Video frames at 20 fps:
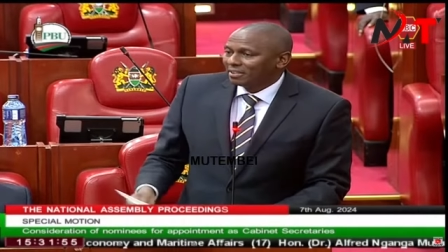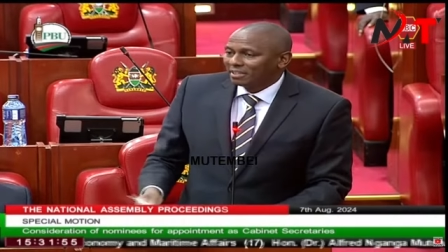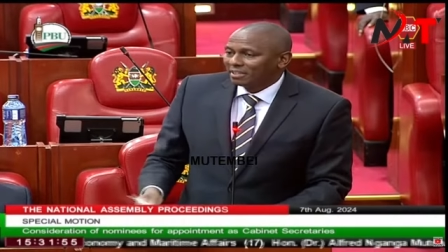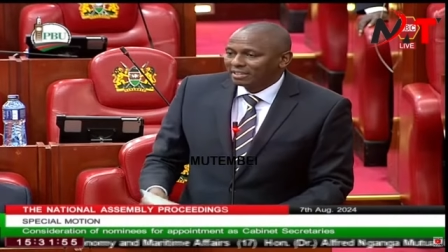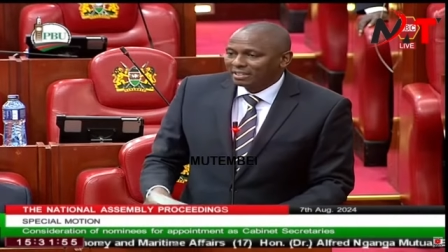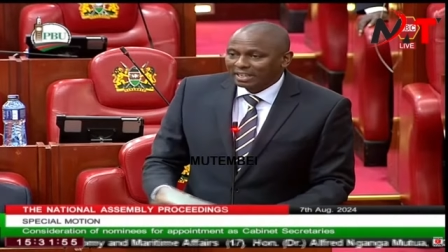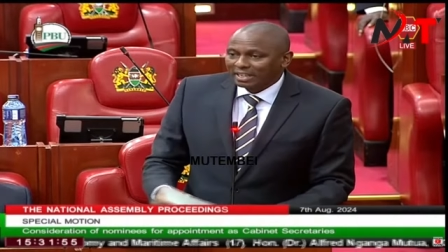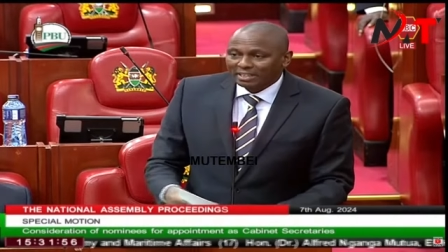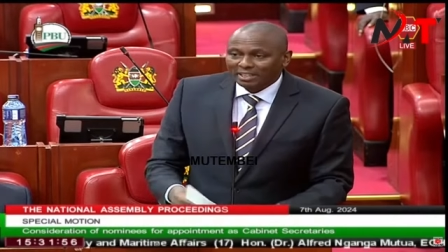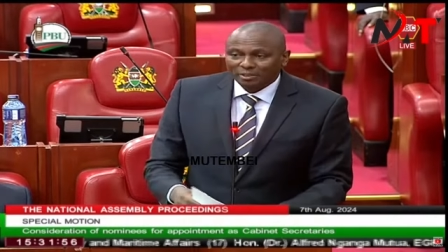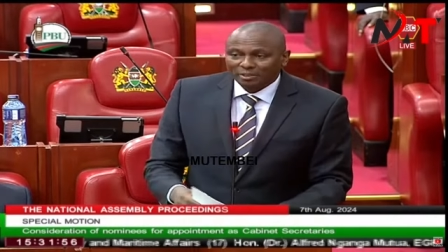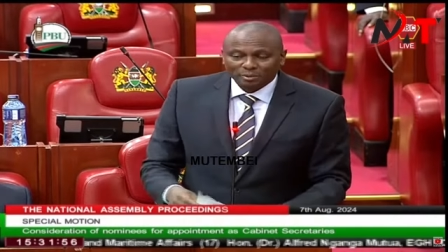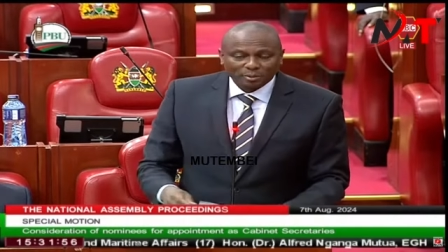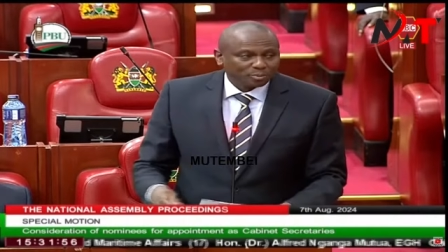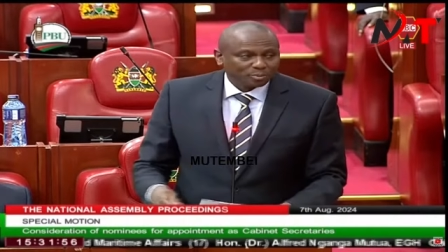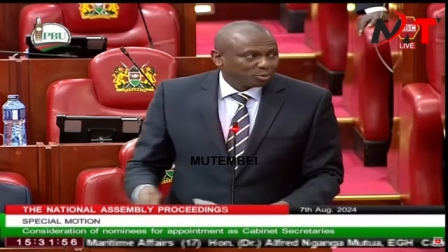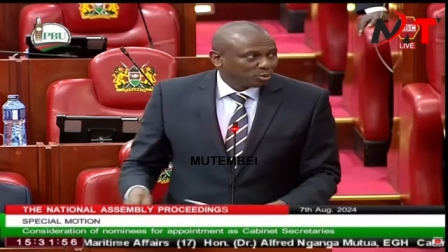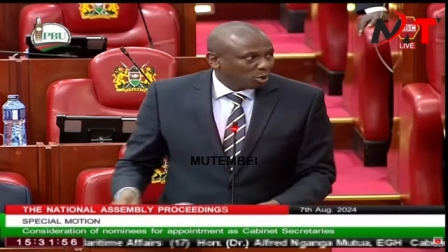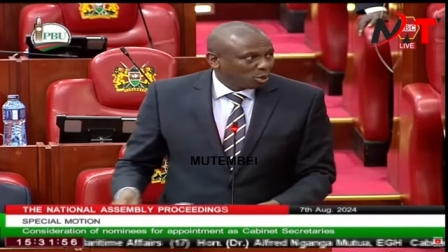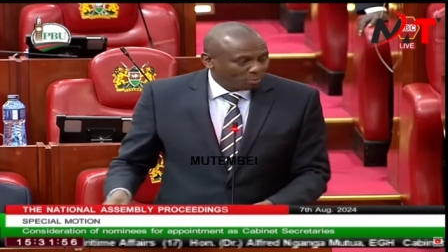take this
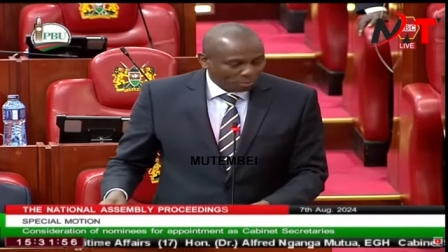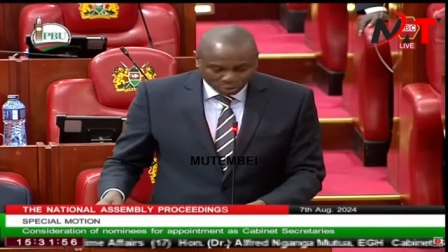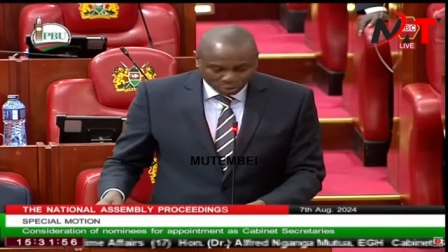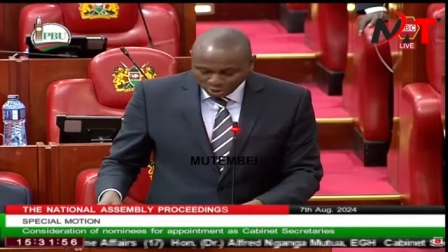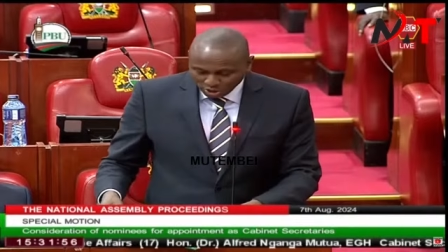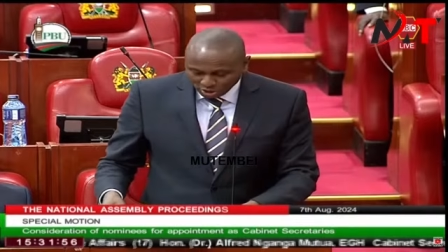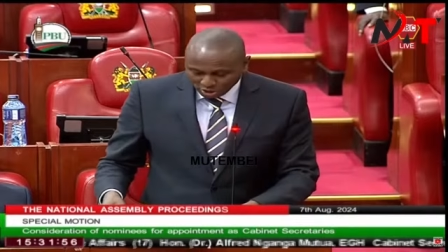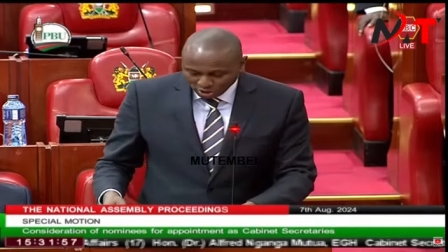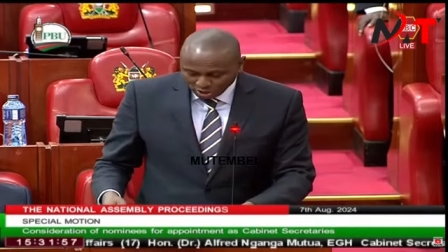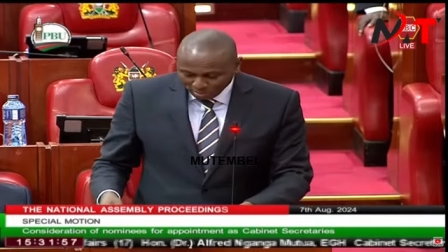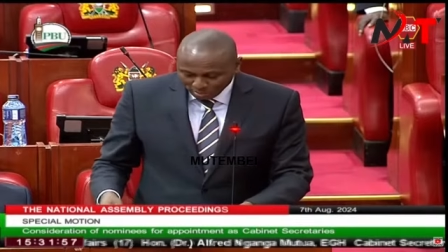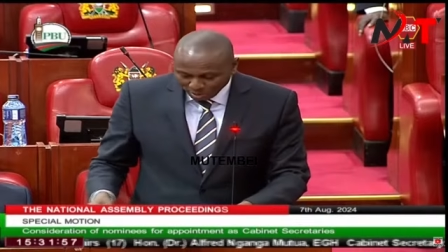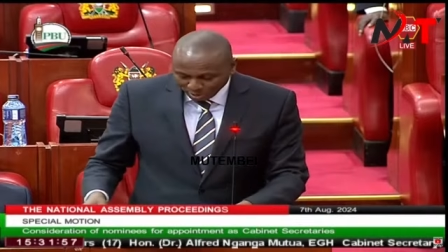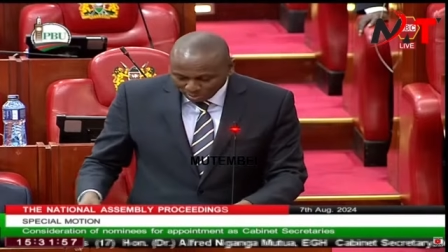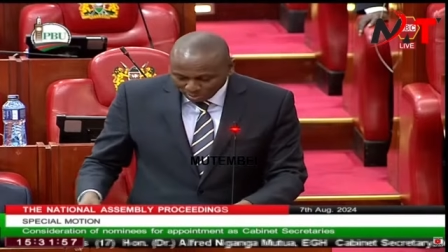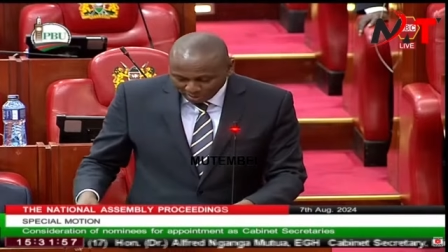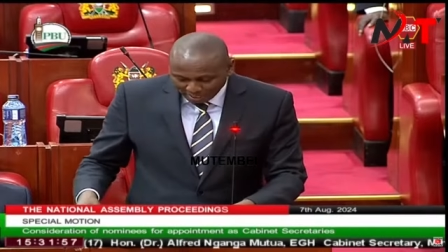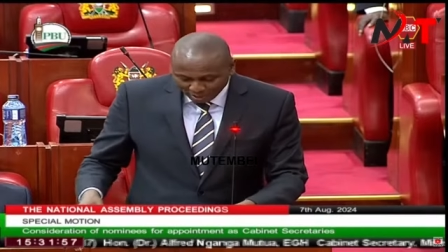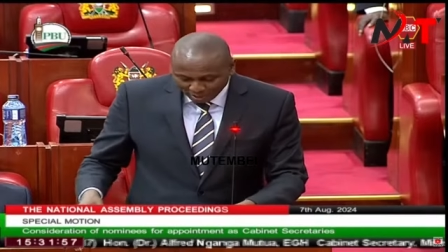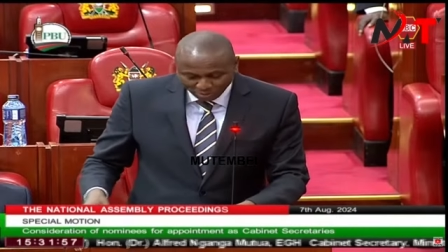opportunity, Honorable
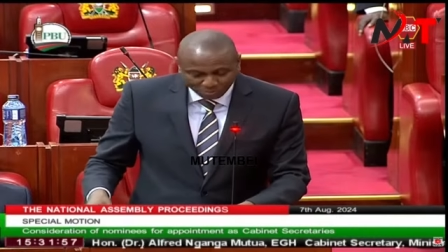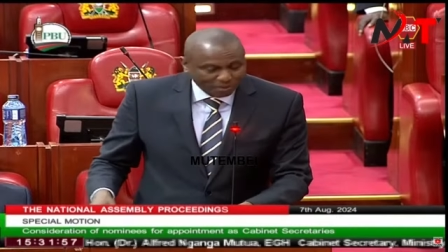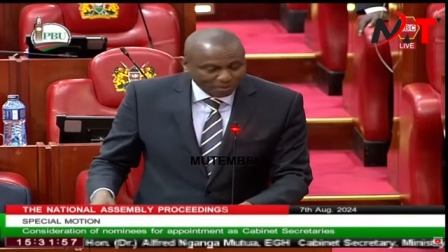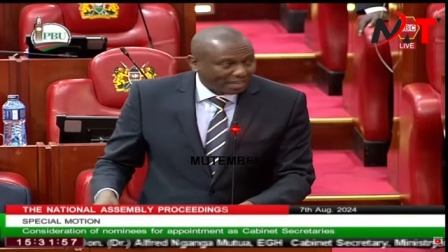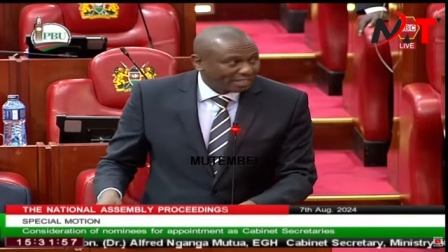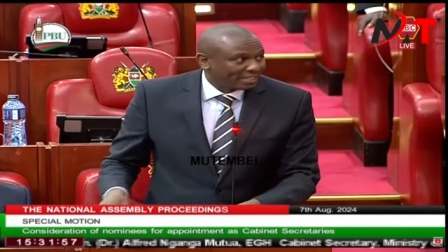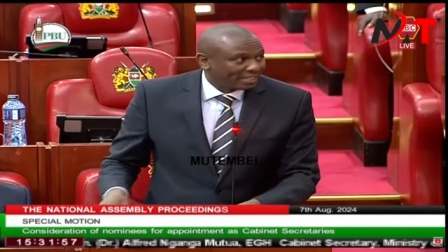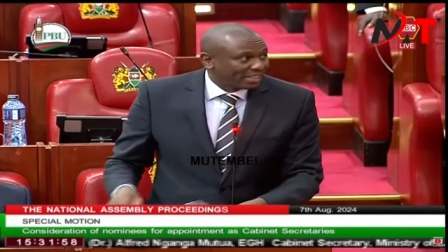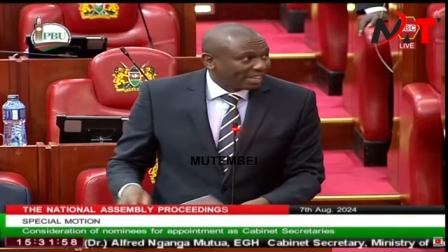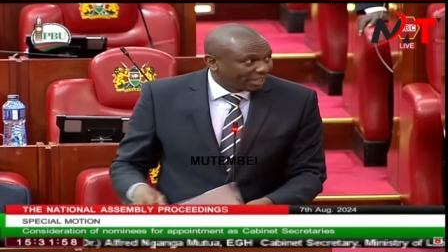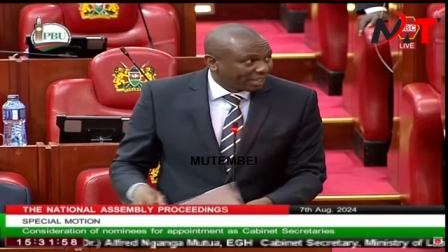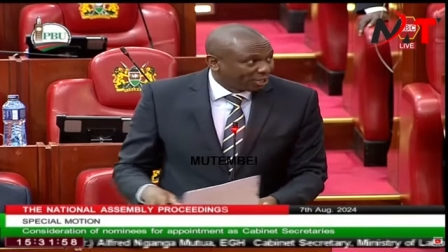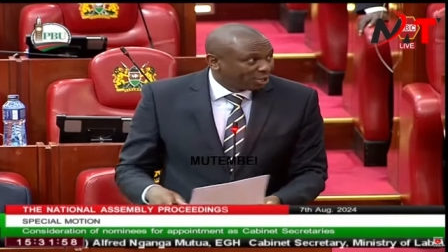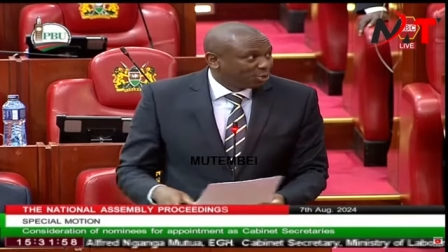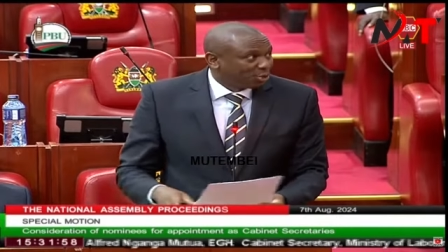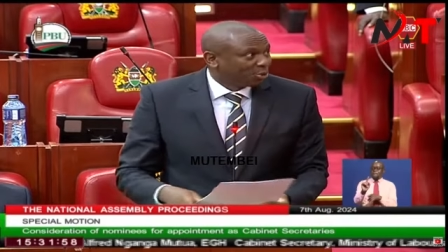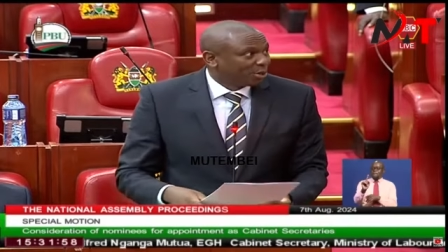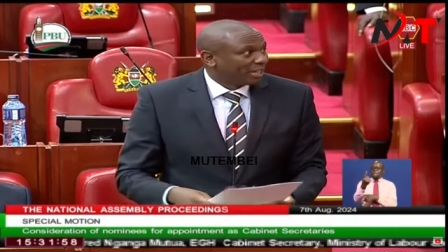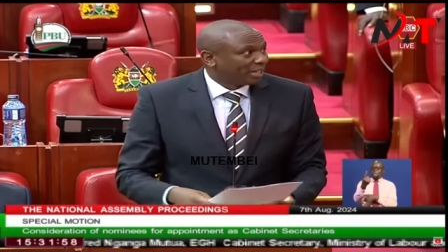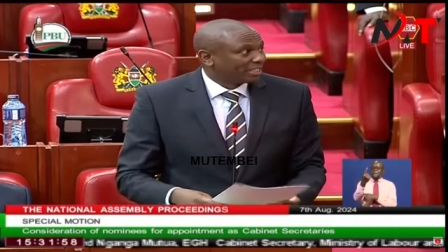Speaker, to first thank
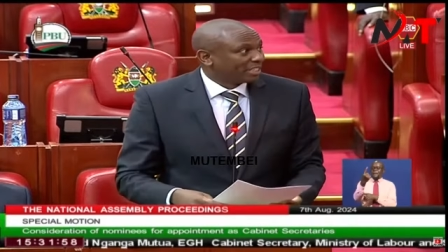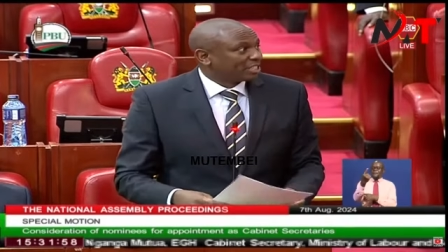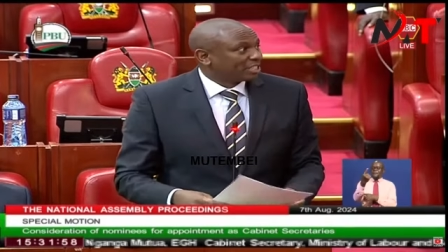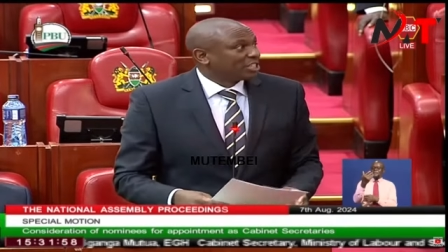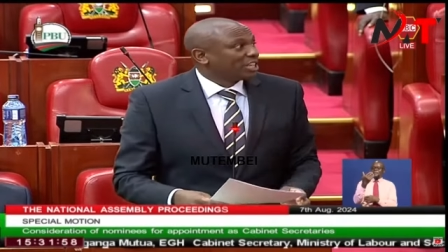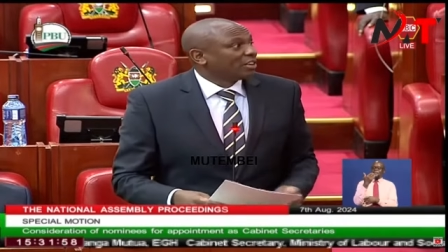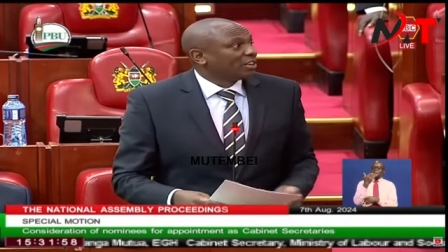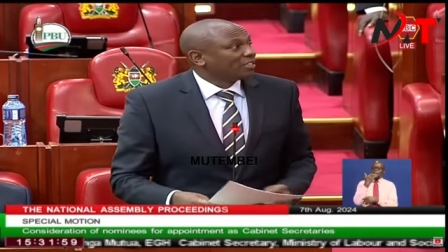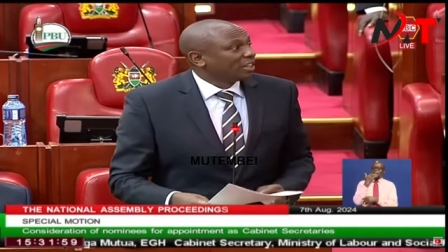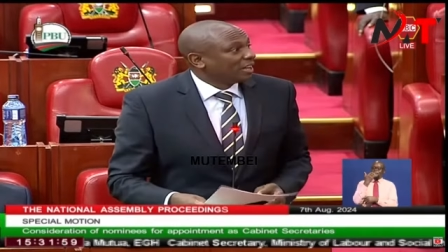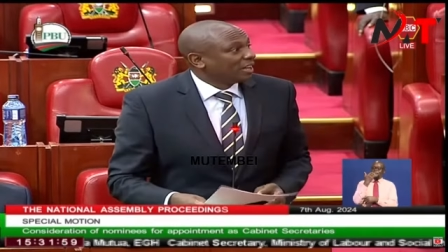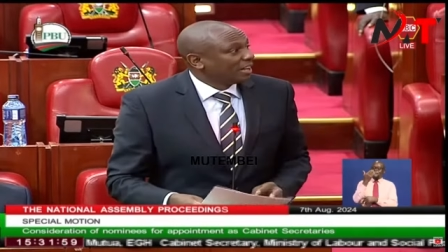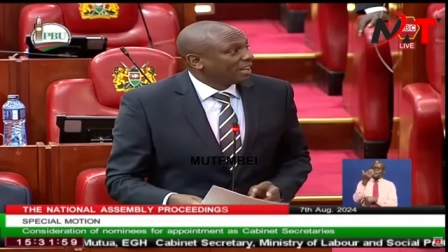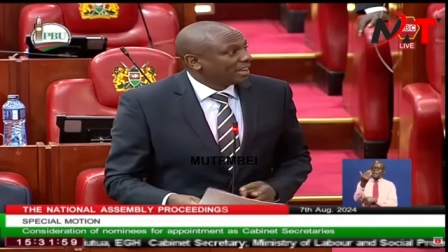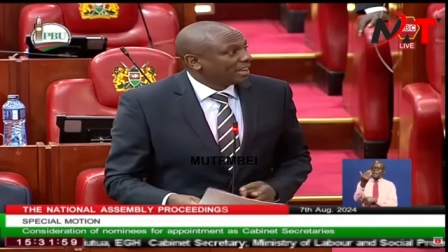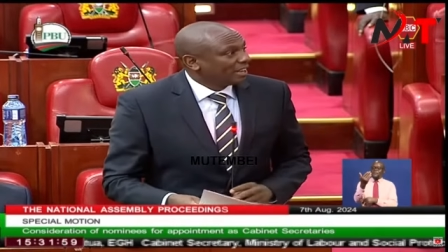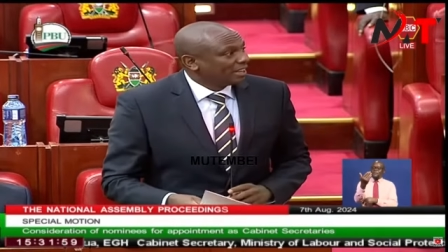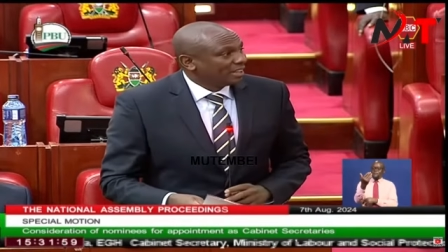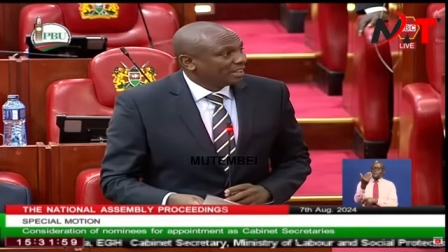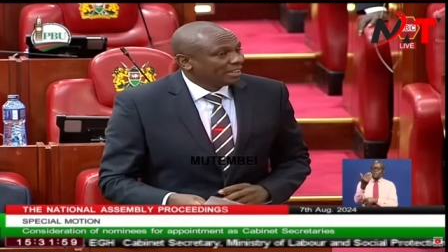you as a Chair of
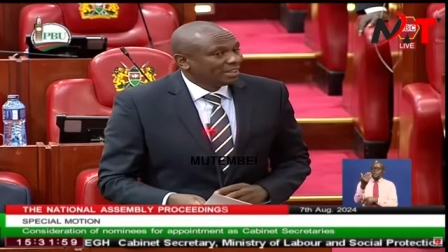the